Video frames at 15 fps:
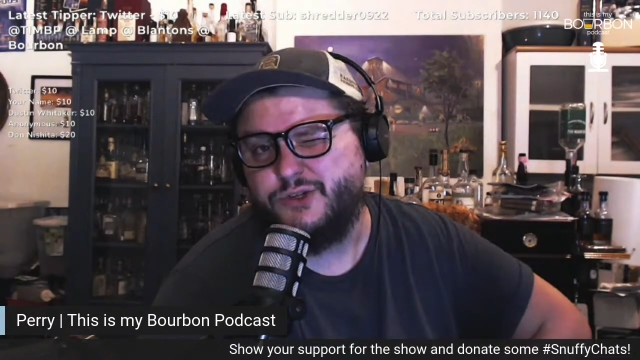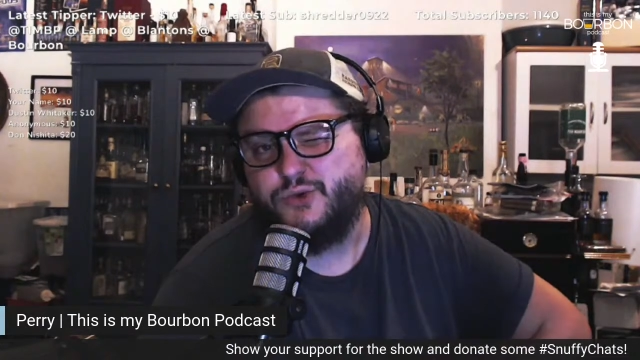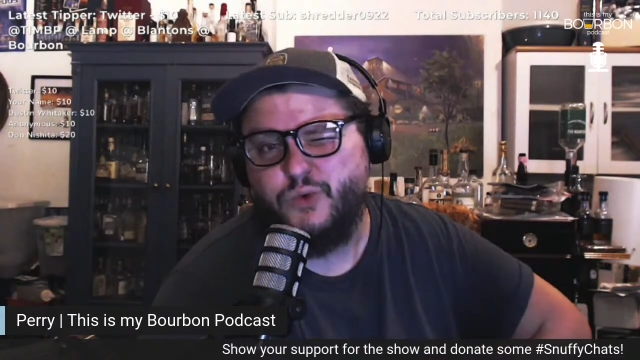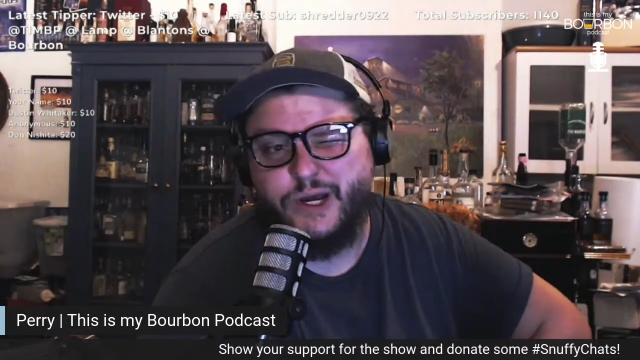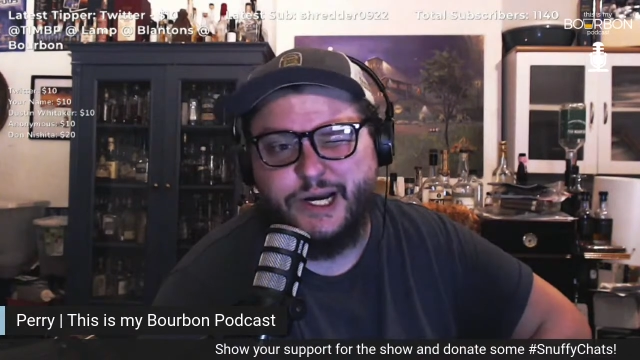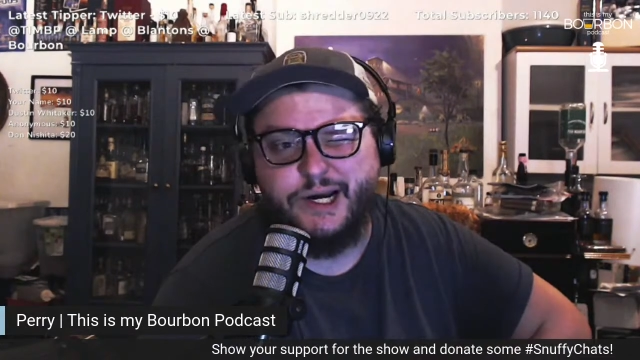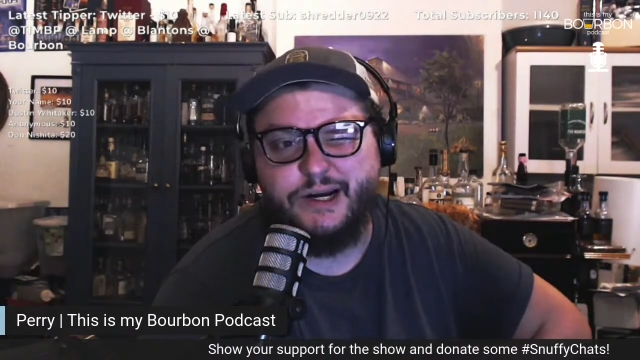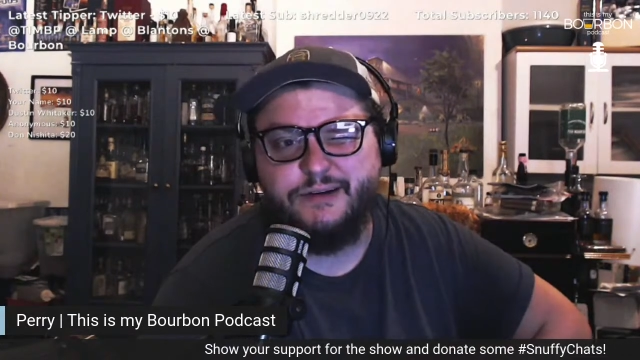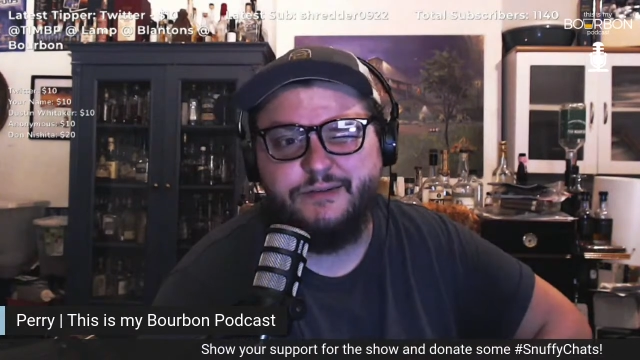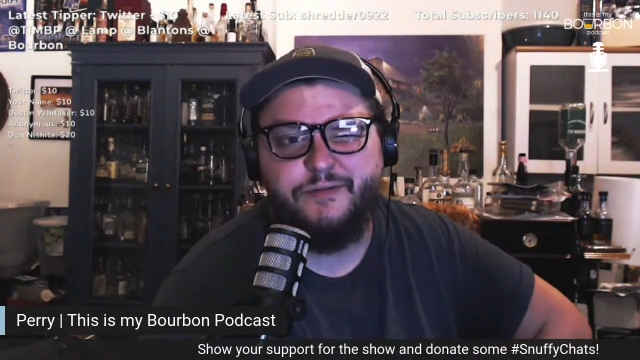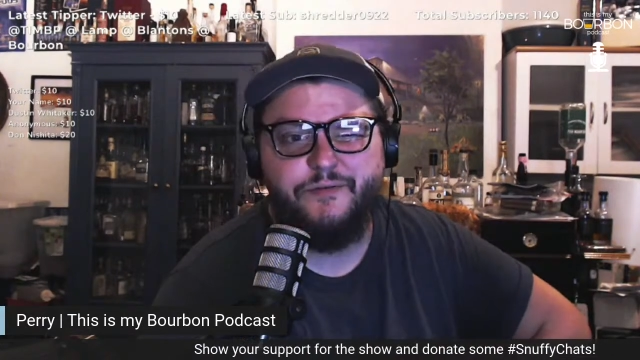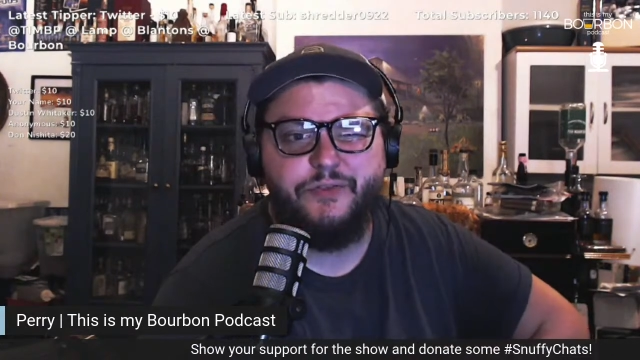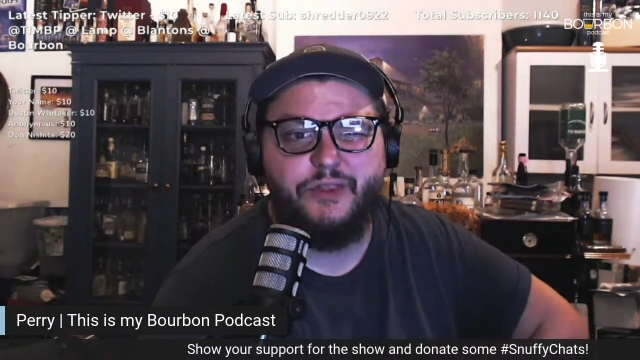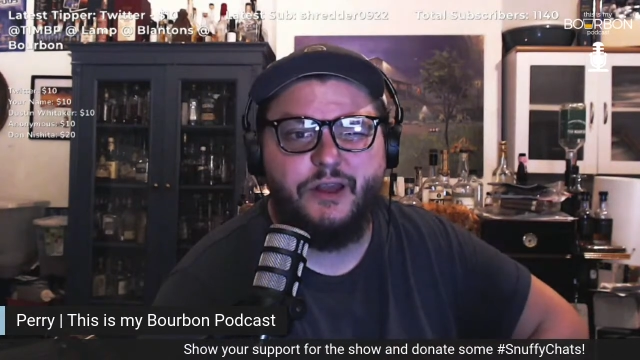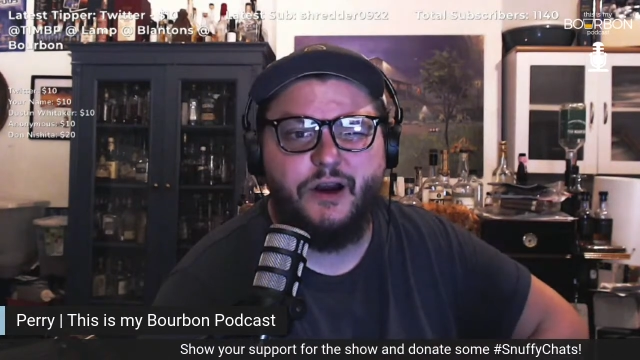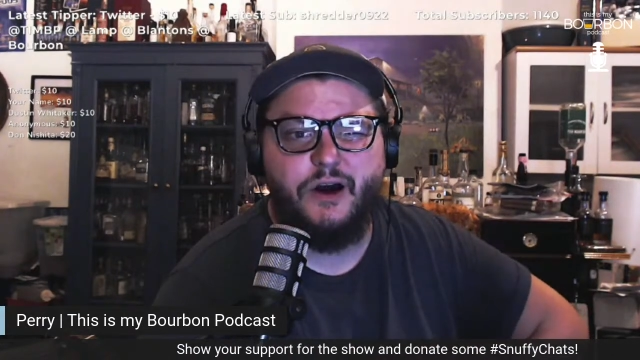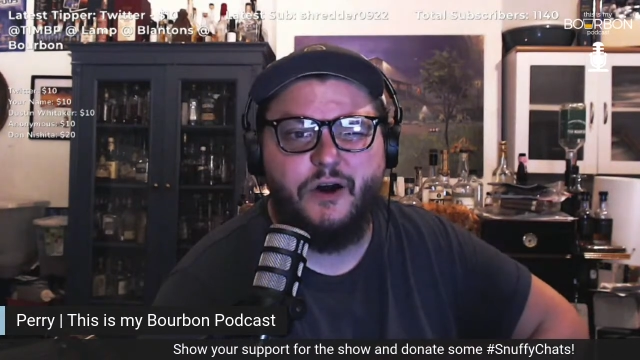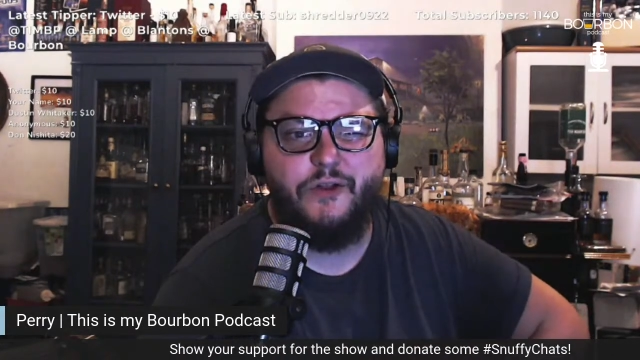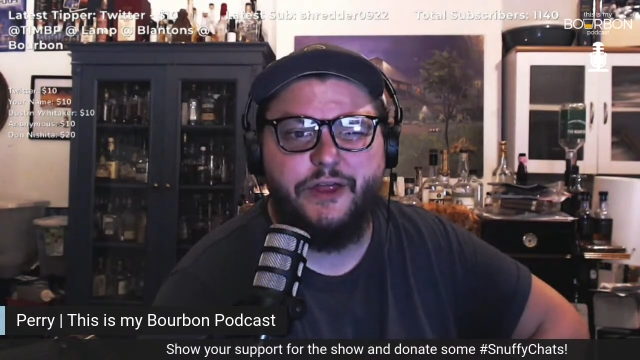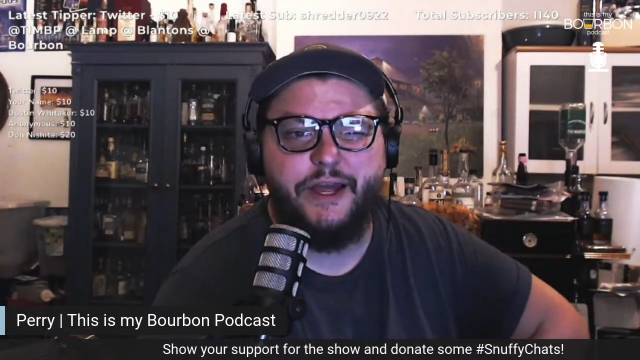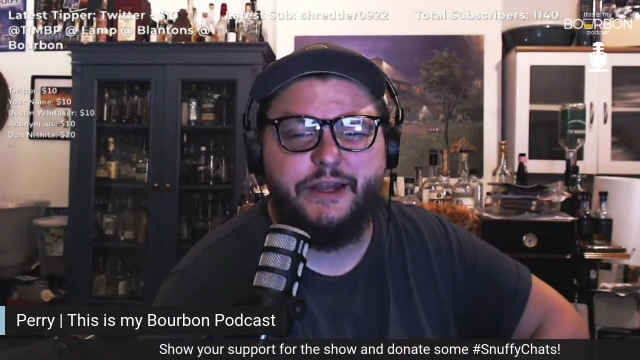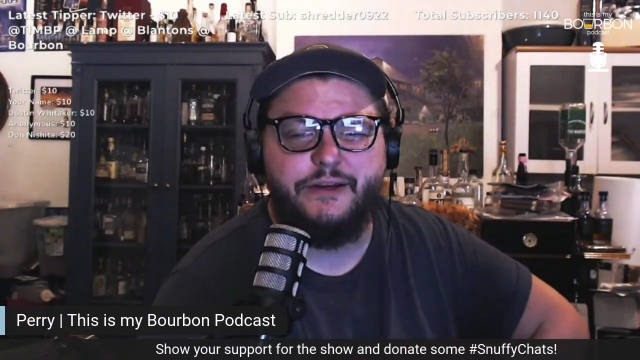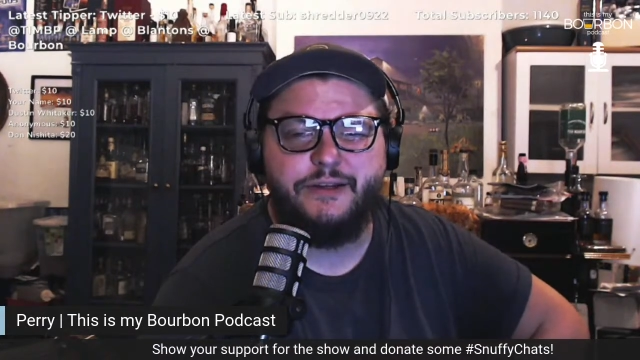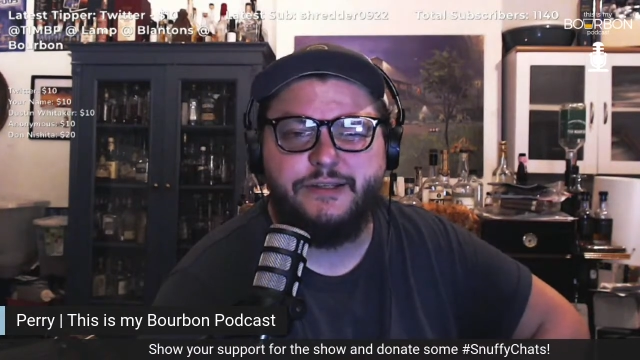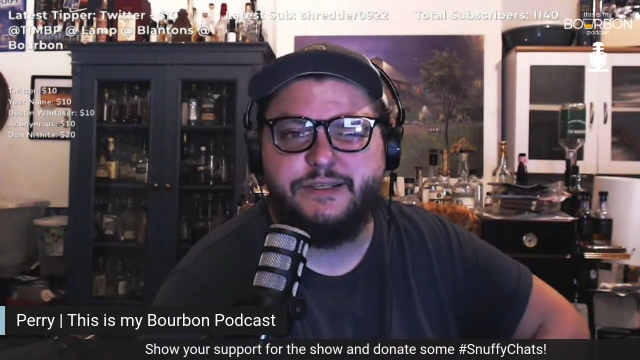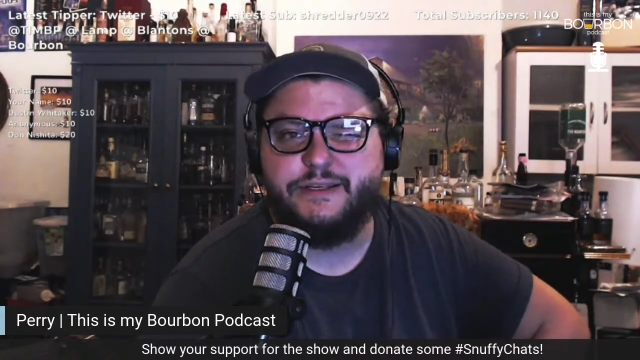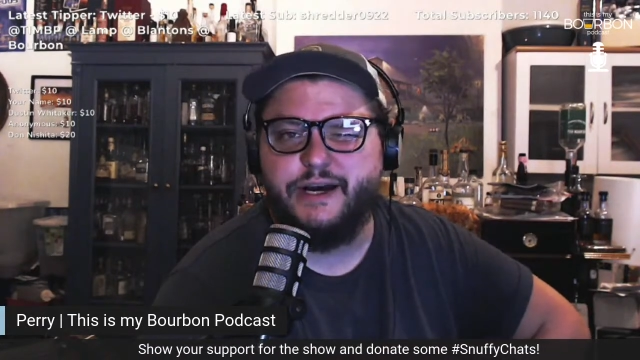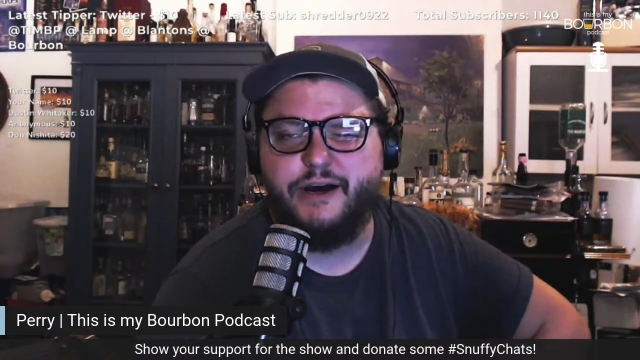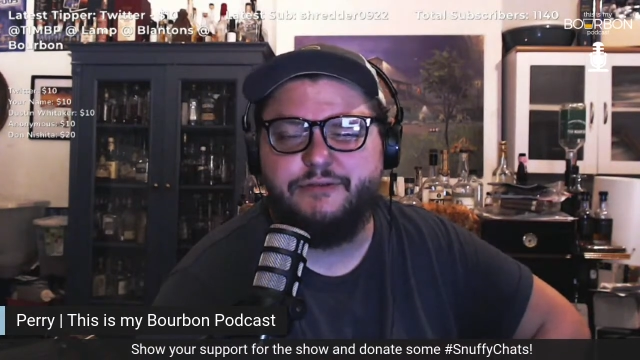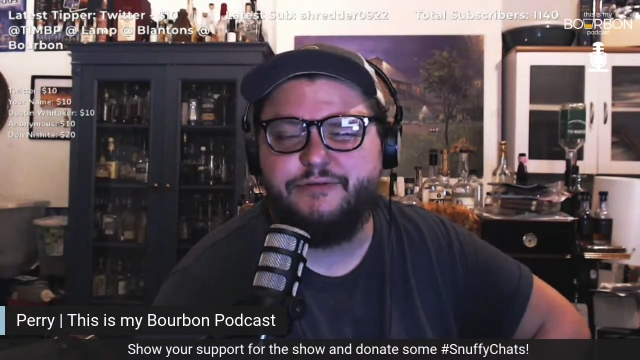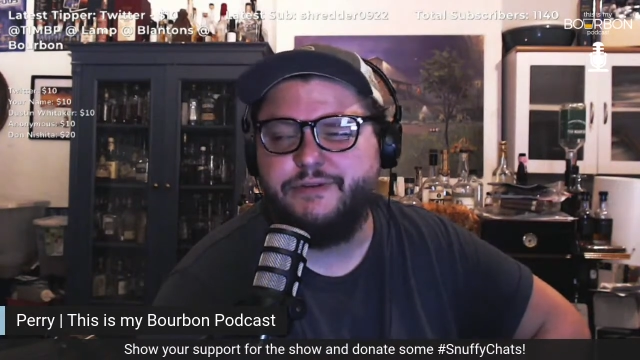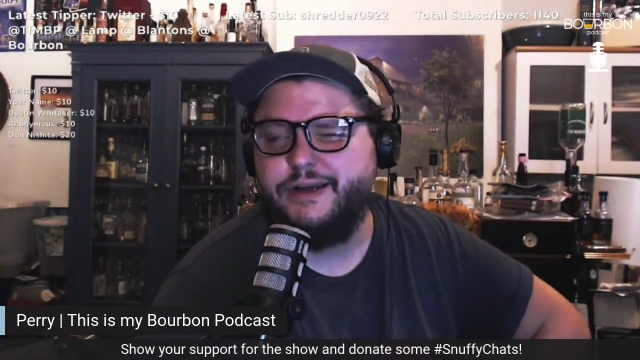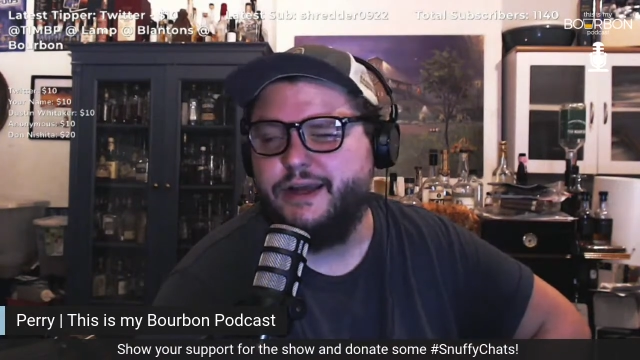Twitter. All that good stuff.